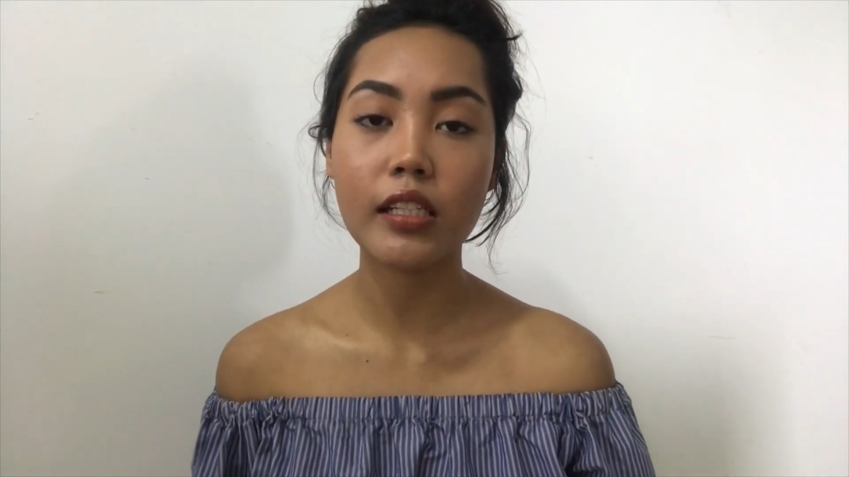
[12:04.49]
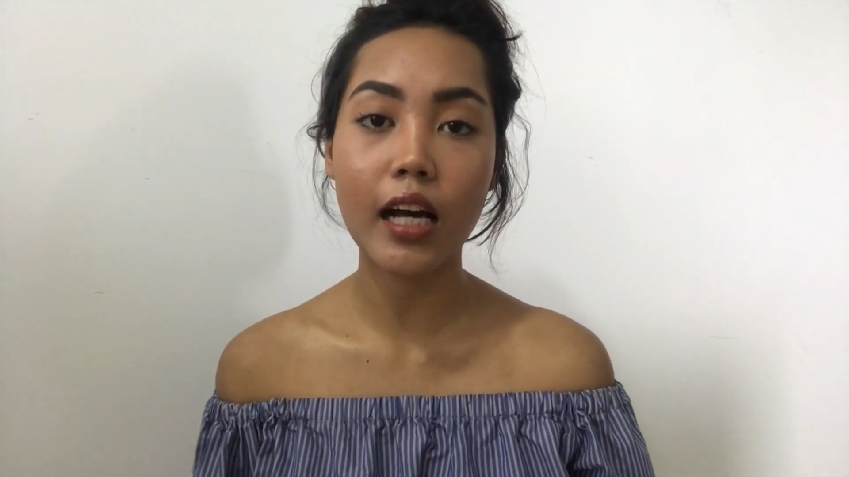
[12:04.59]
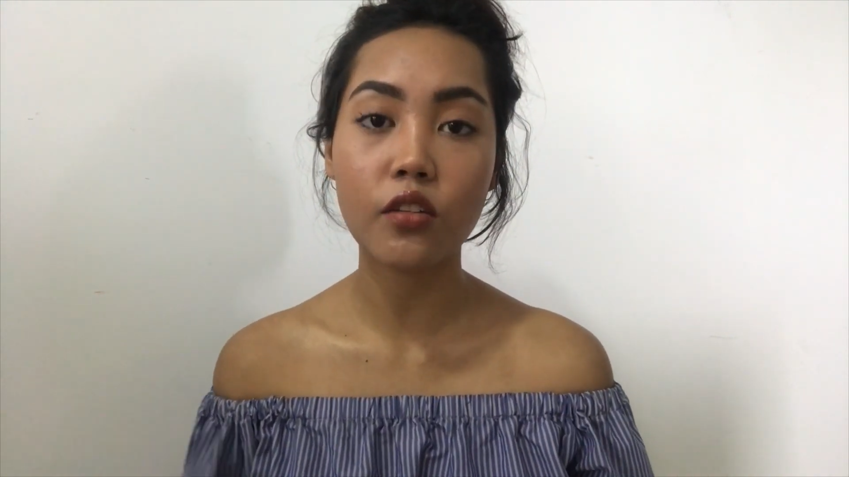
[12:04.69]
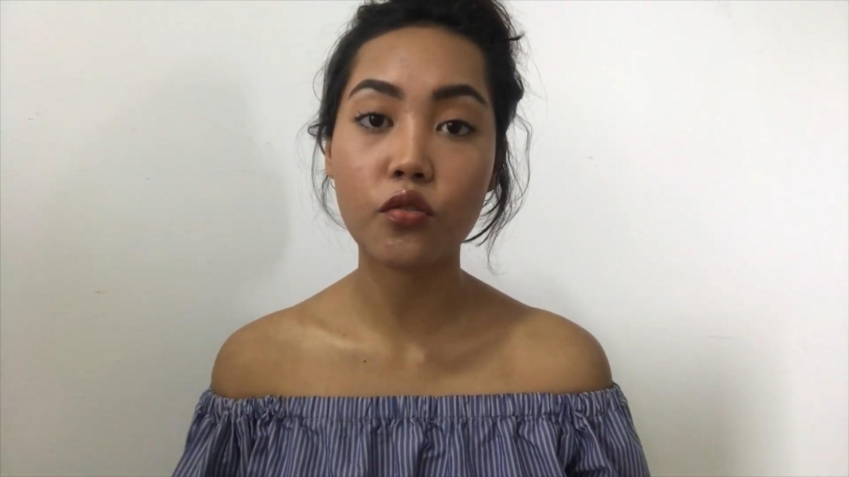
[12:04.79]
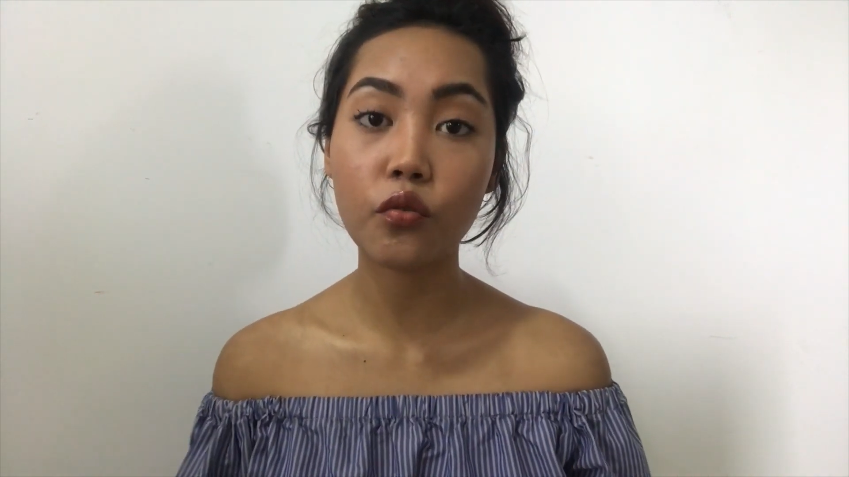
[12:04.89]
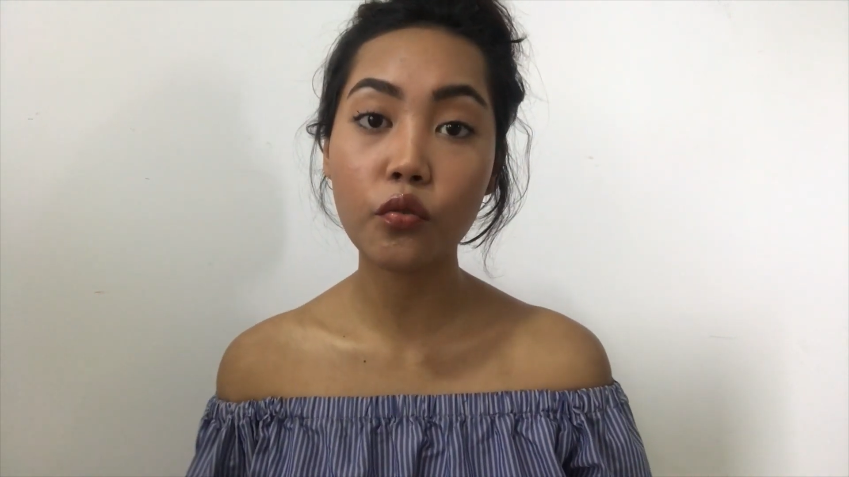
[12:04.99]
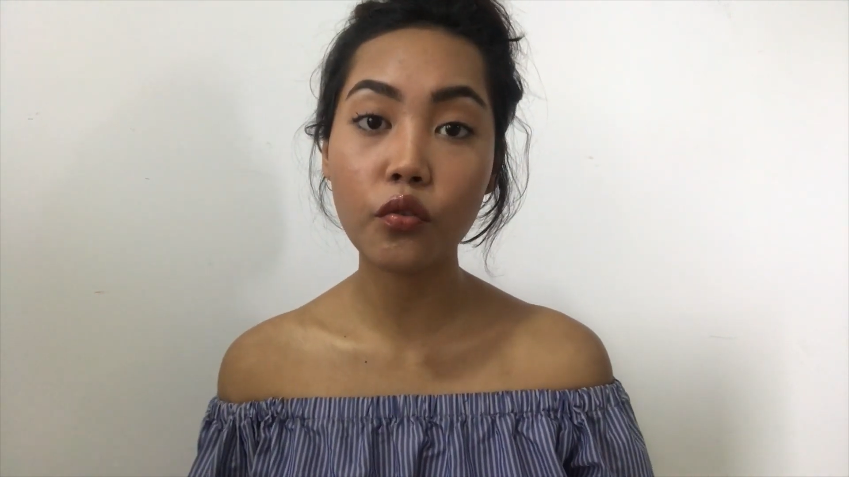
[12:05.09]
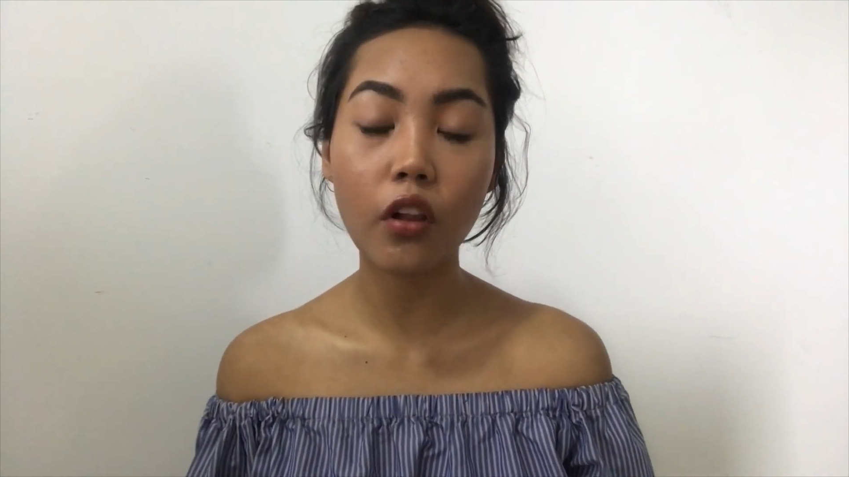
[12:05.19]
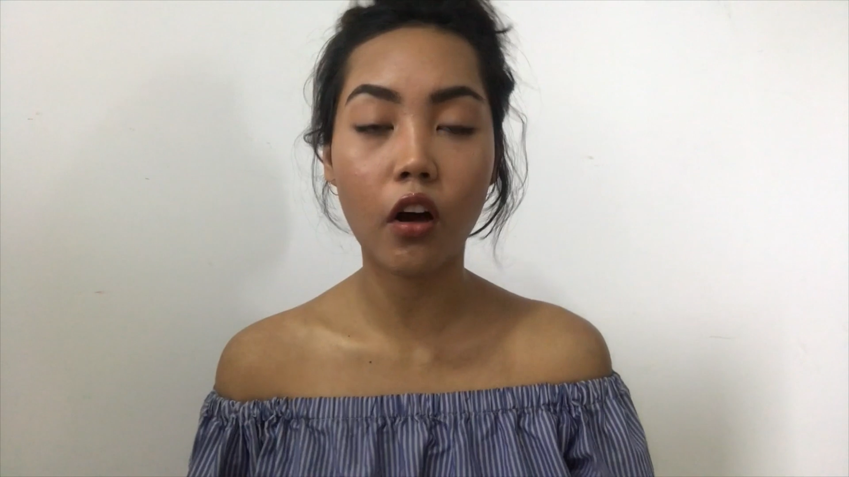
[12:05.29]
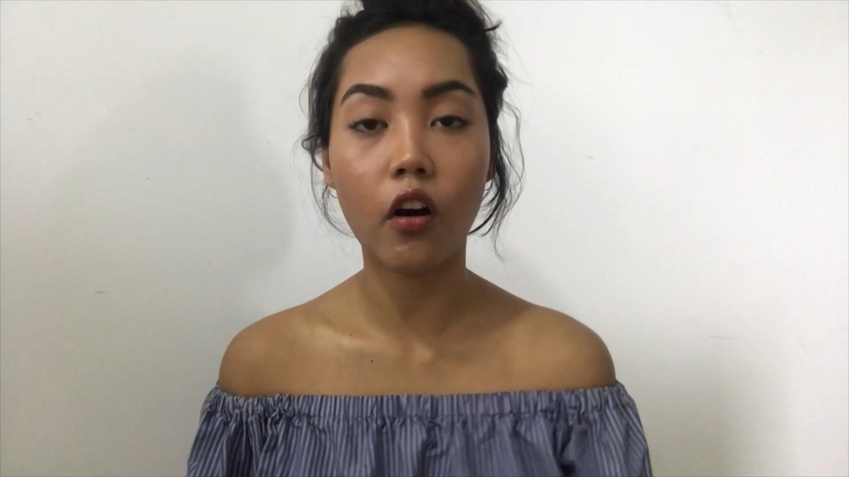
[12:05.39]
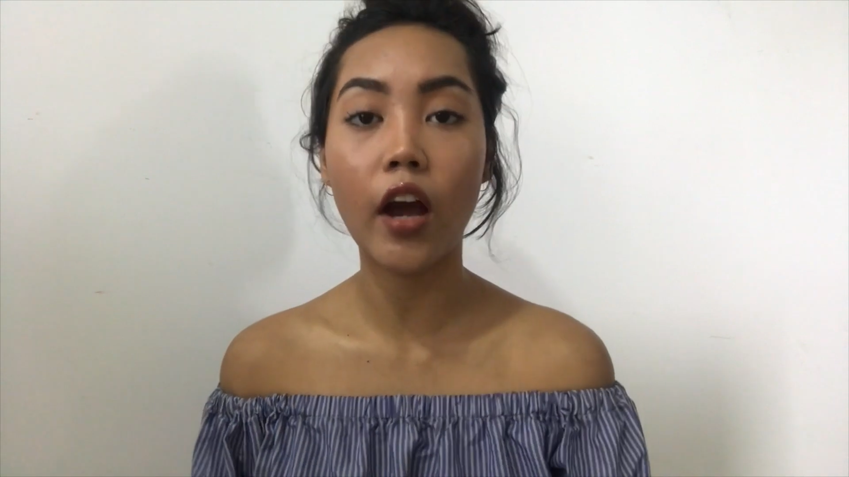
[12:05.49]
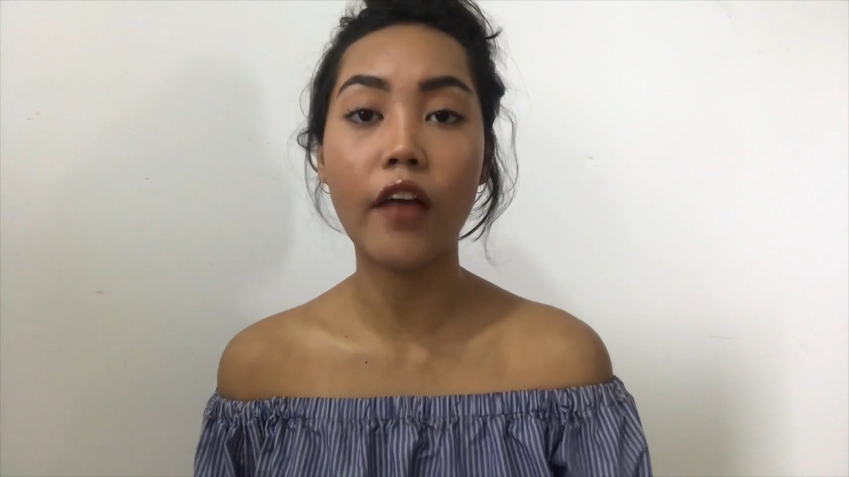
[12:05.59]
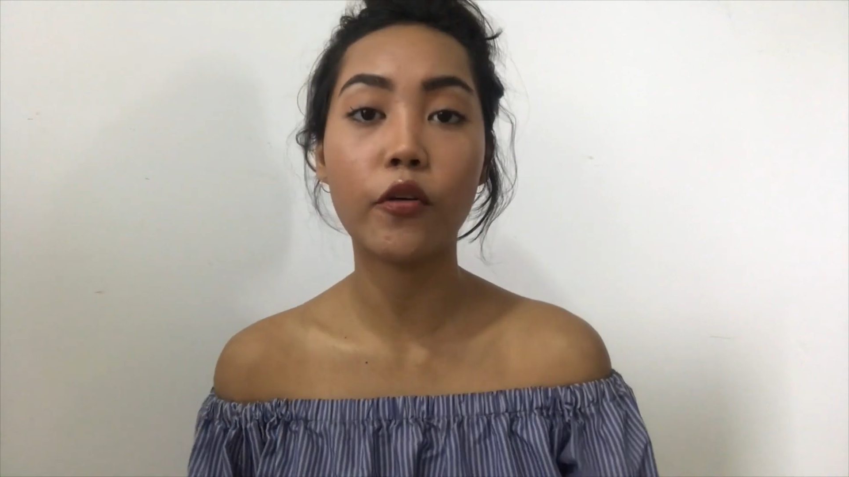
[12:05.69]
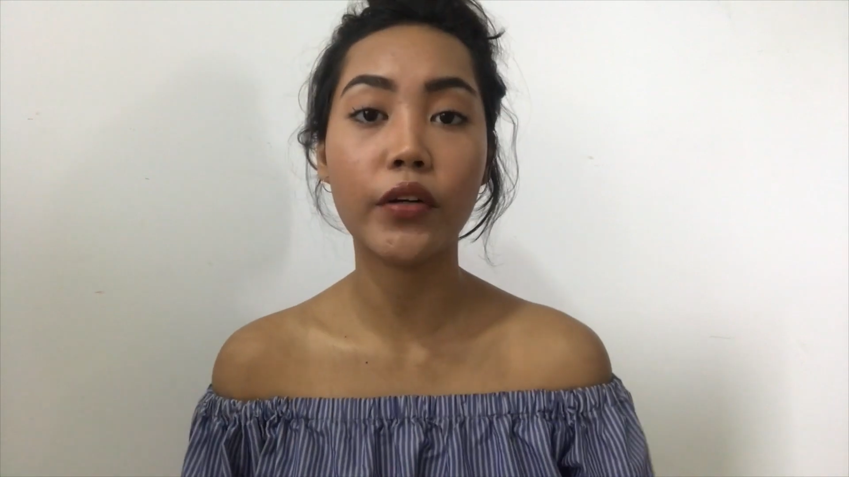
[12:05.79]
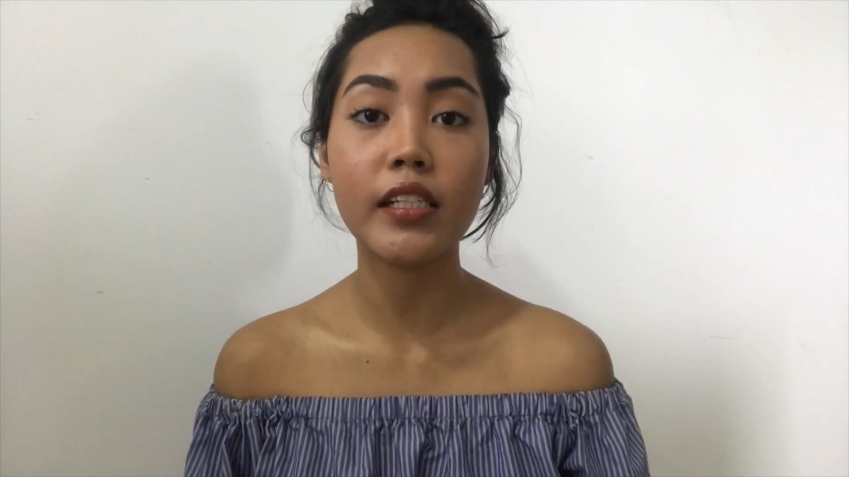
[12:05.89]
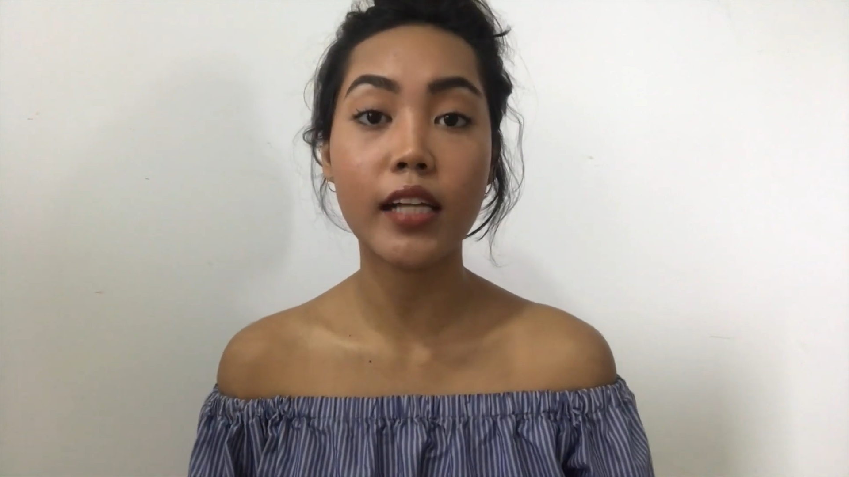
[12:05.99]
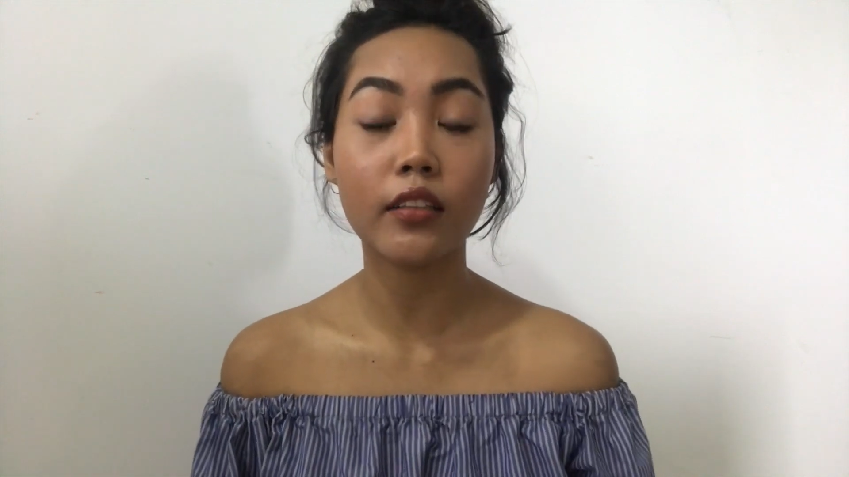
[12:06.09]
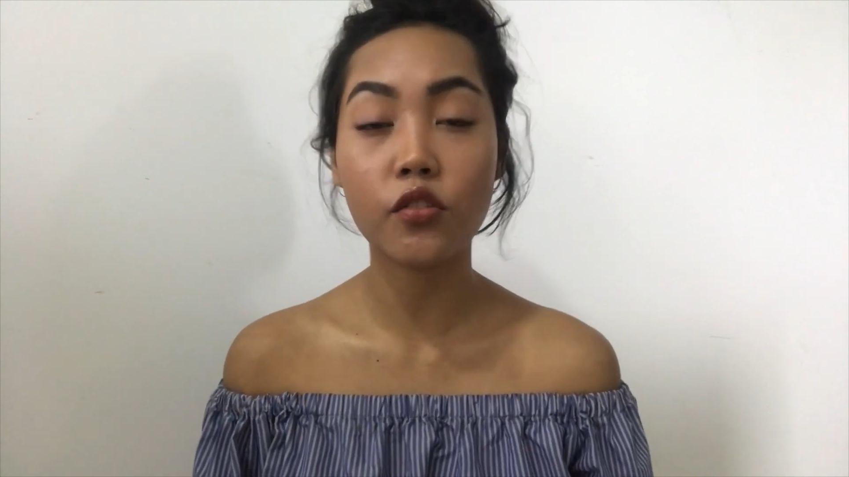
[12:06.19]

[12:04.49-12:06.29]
start school or have already started